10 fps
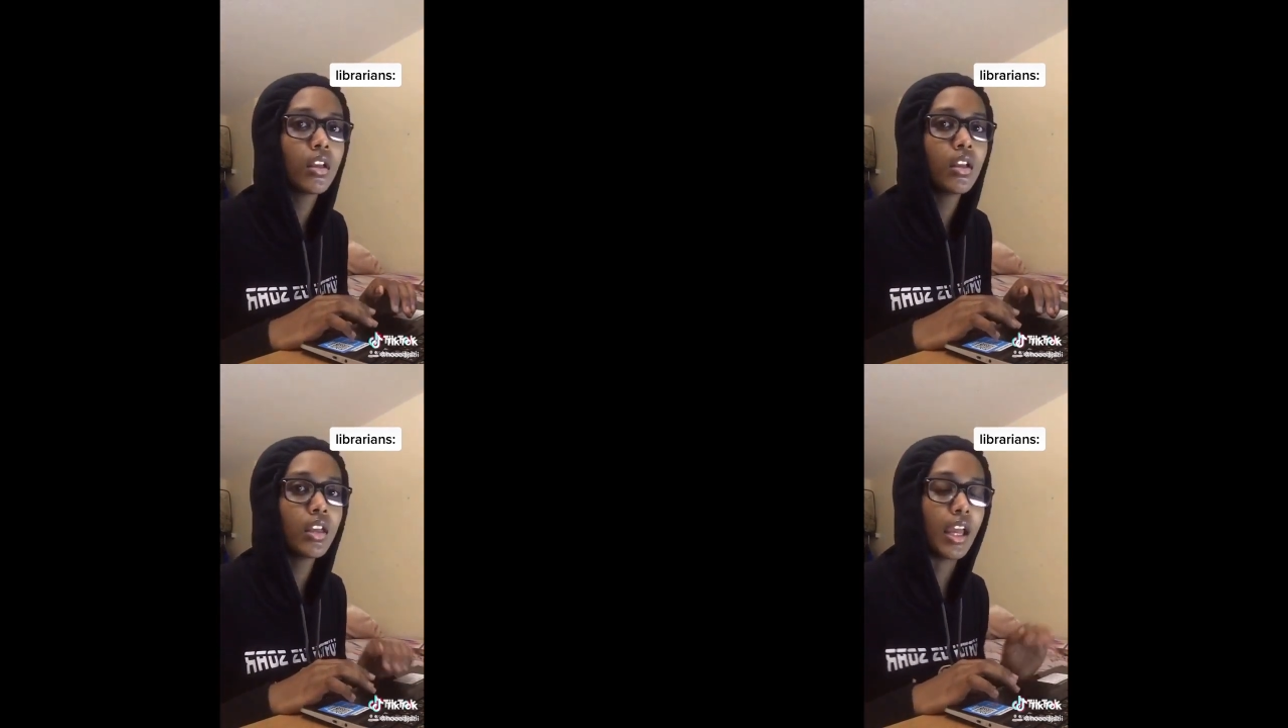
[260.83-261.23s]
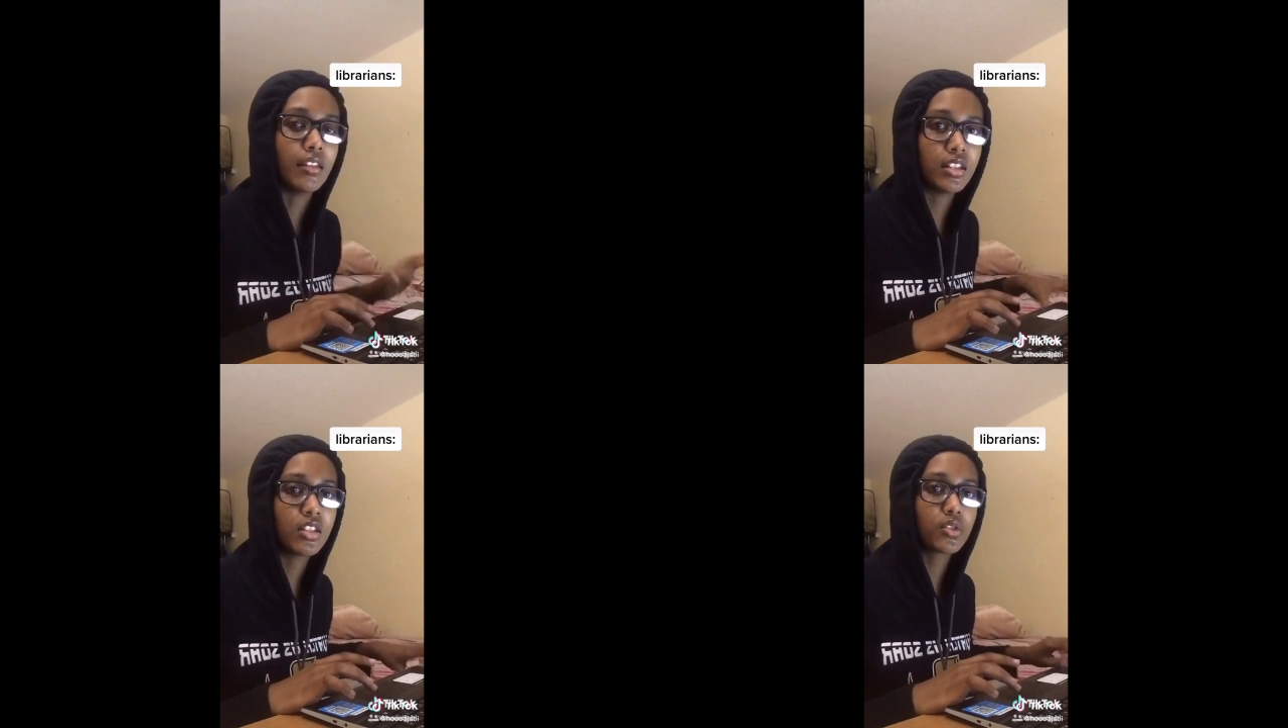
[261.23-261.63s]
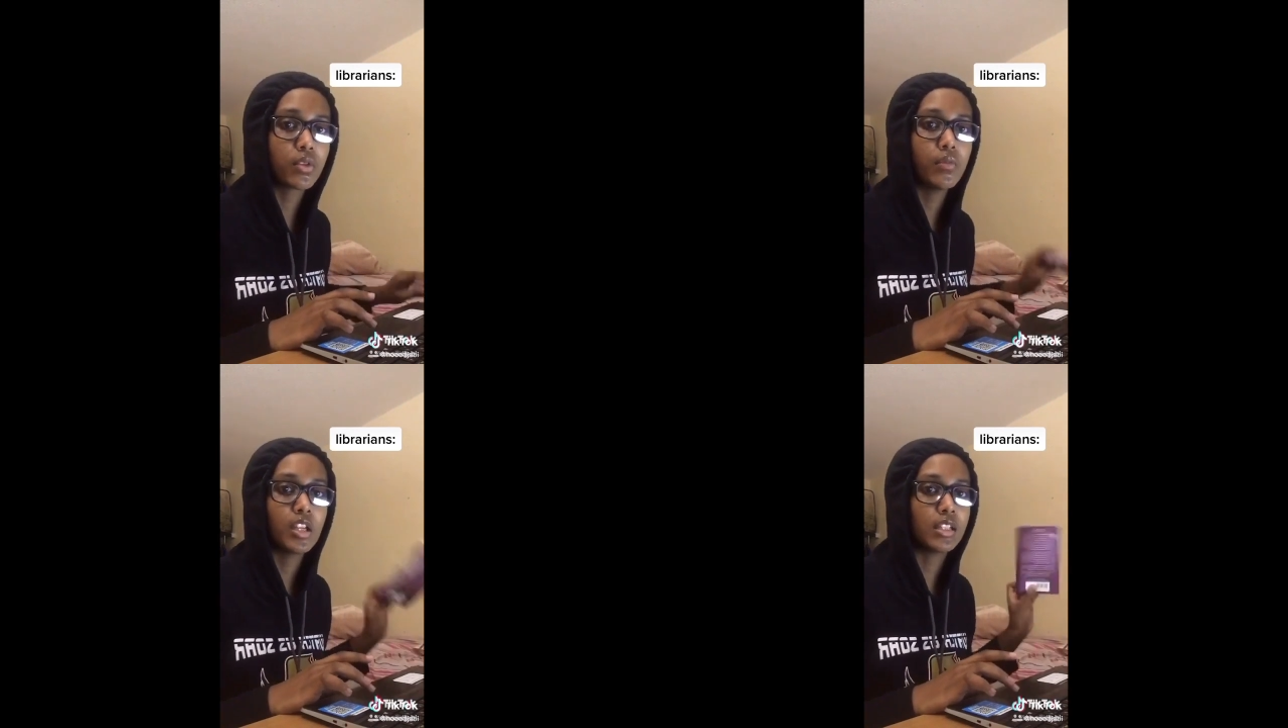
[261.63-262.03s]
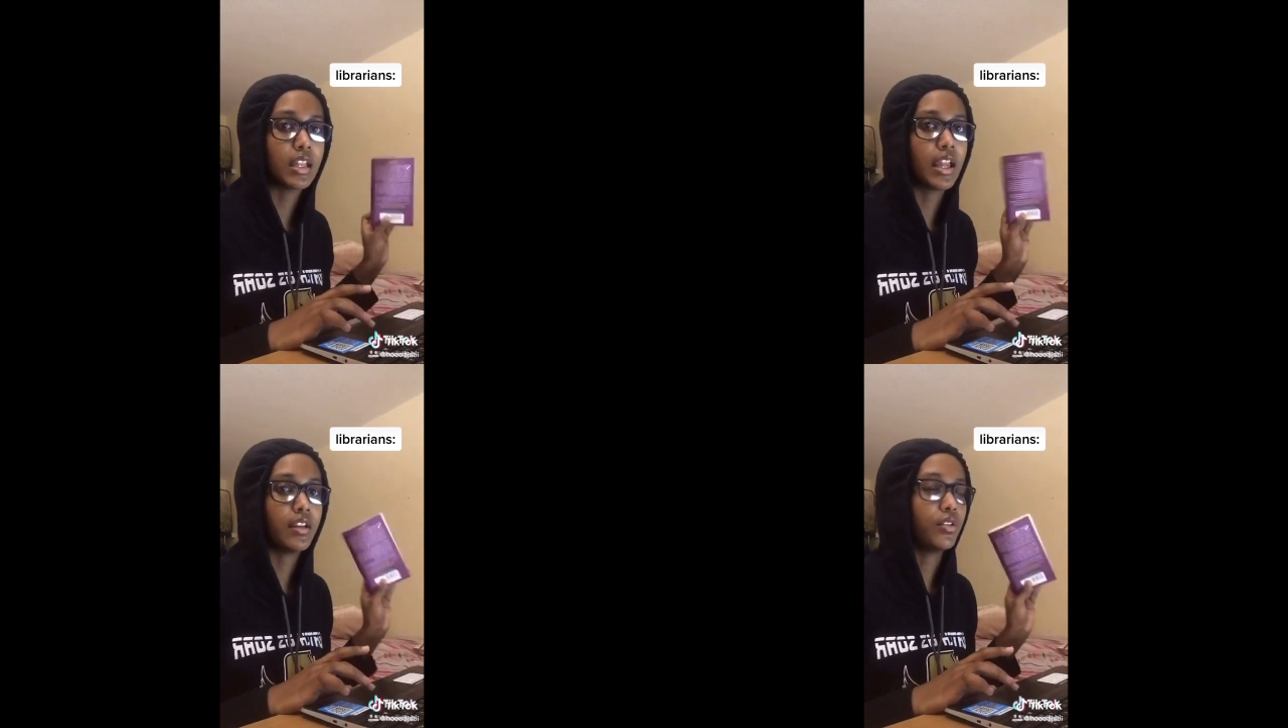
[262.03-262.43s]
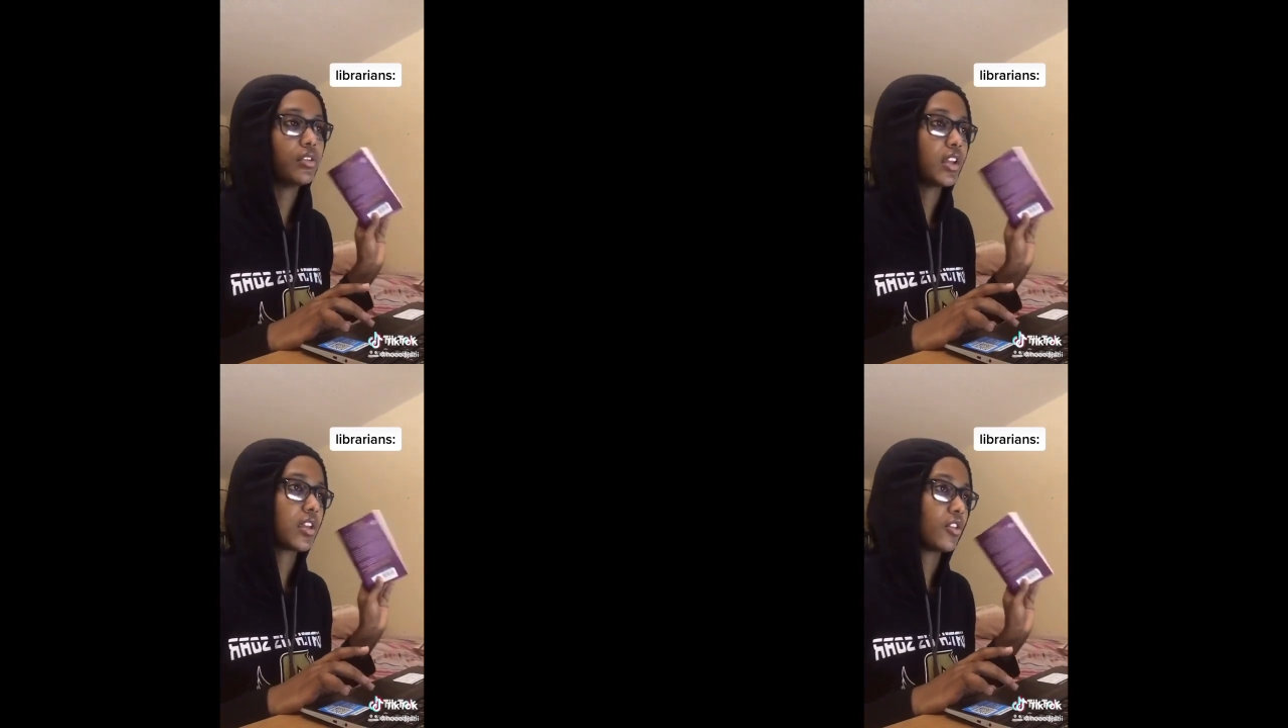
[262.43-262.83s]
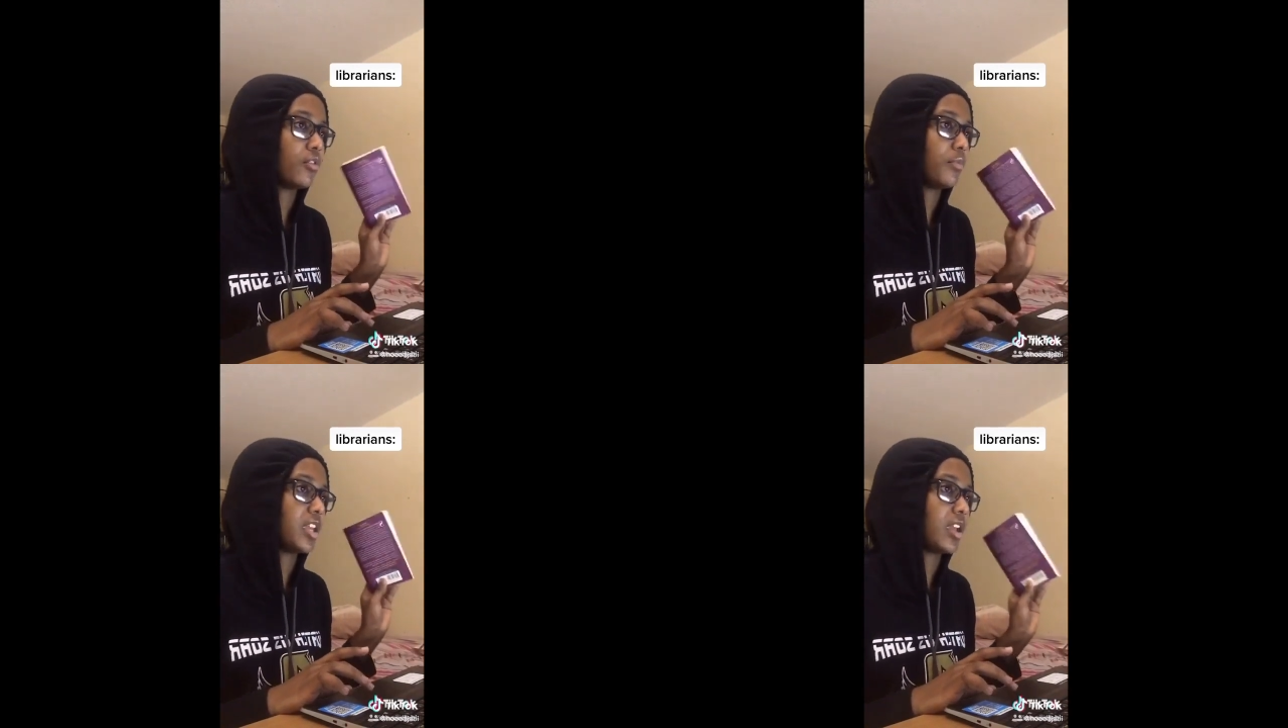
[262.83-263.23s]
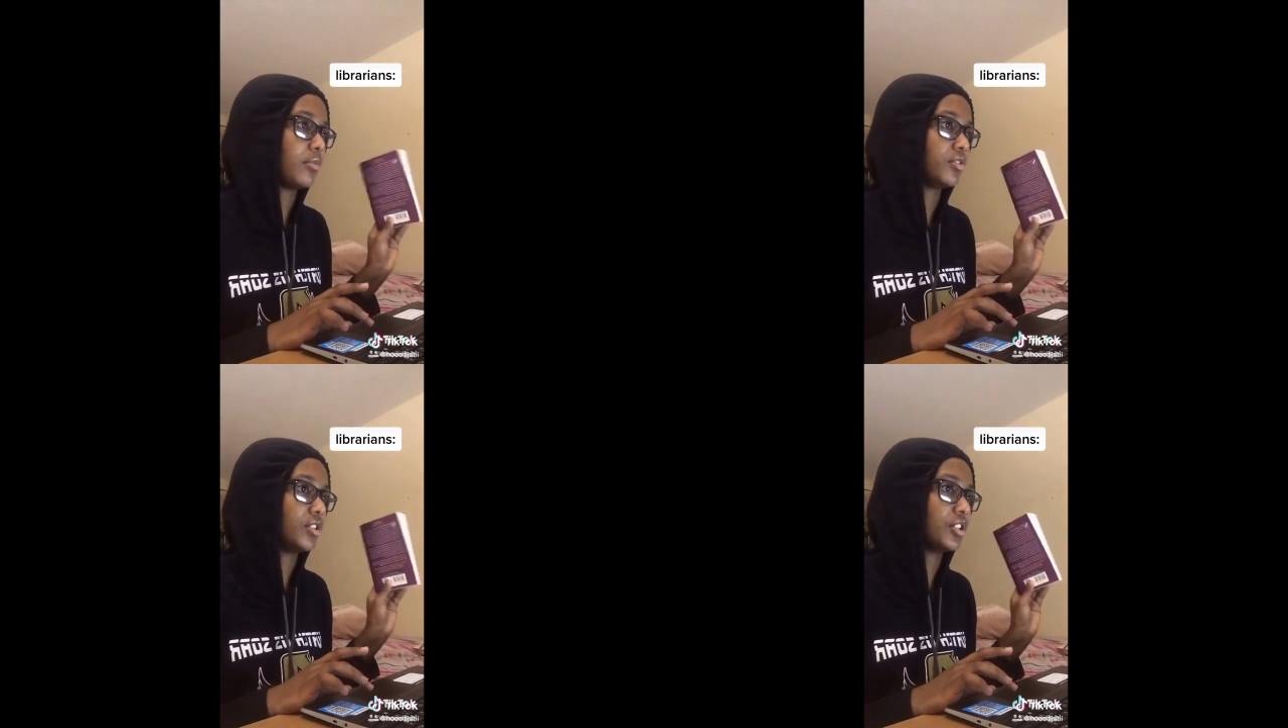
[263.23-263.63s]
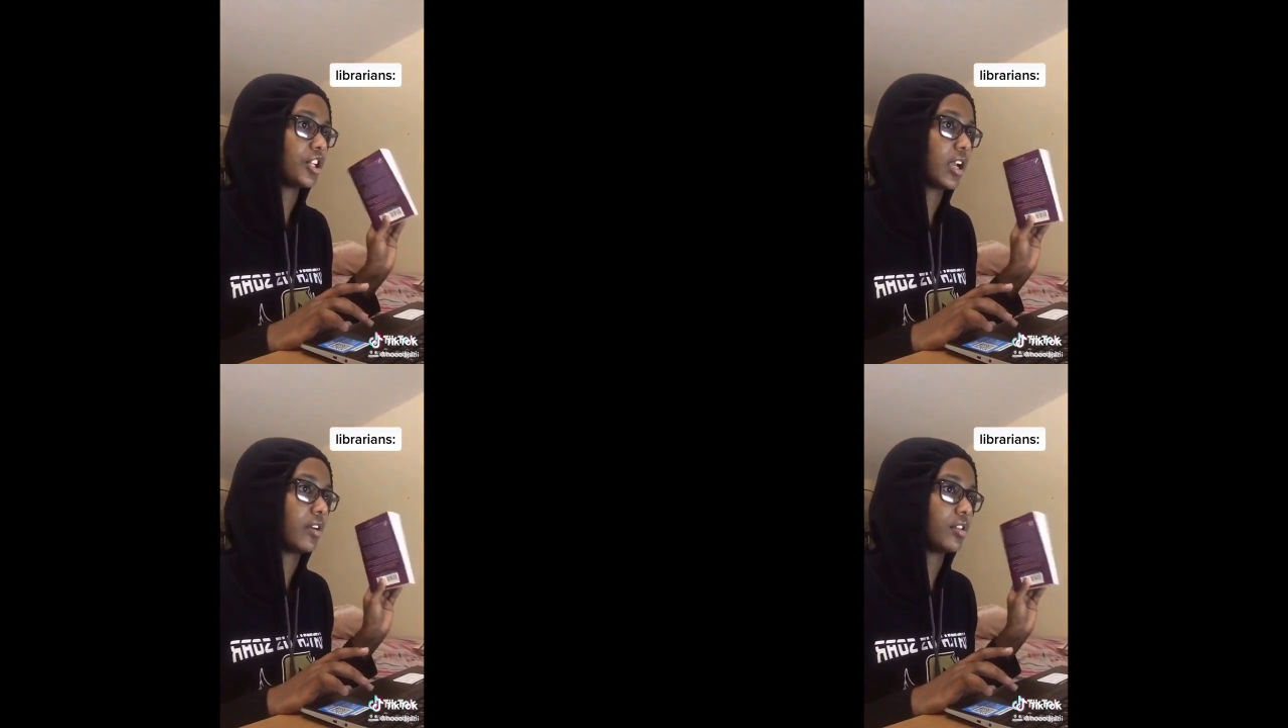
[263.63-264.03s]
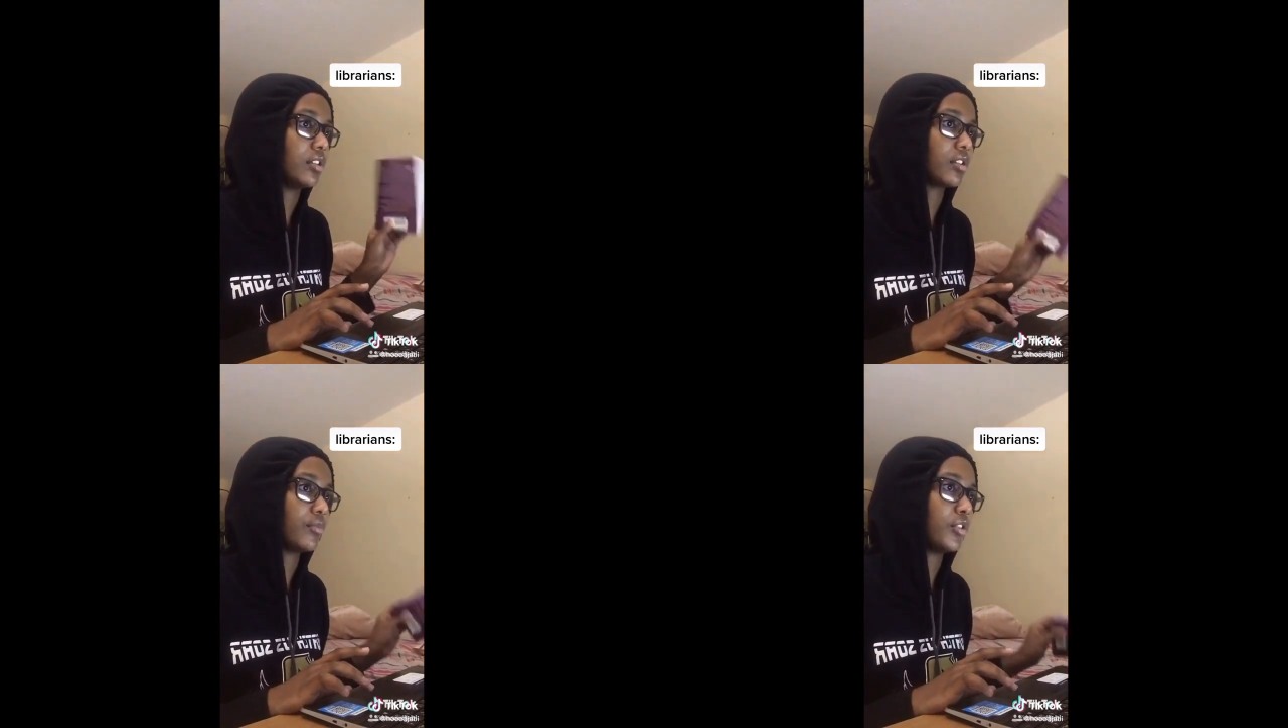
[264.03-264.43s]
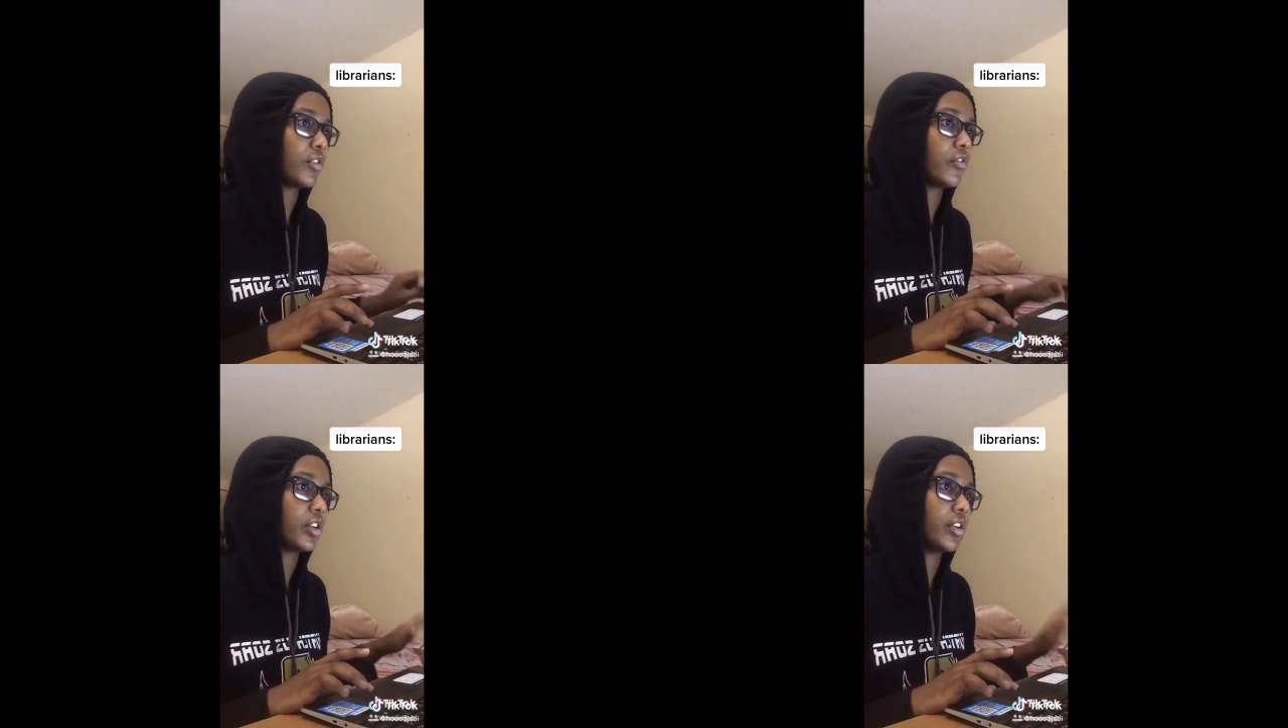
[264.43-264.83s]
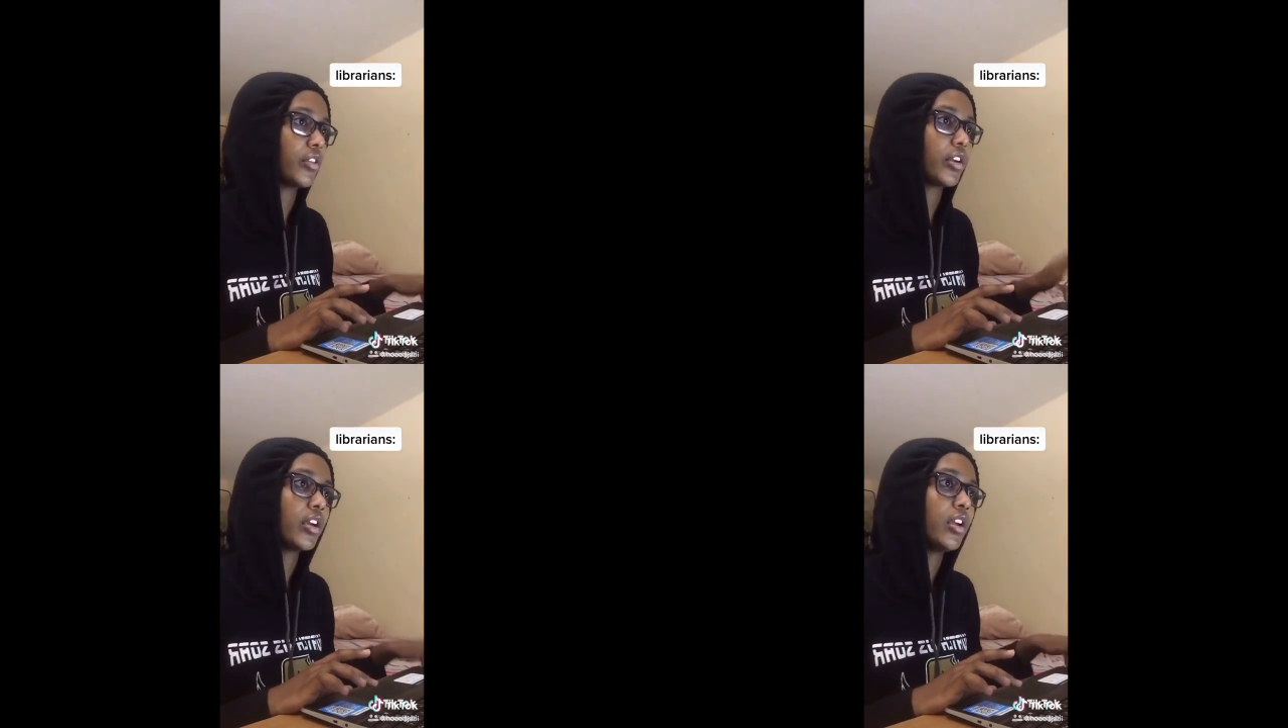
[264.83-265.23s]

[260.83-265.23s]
Yeah, this is 3 weeks late. I don't think you'll be able to check out another book for another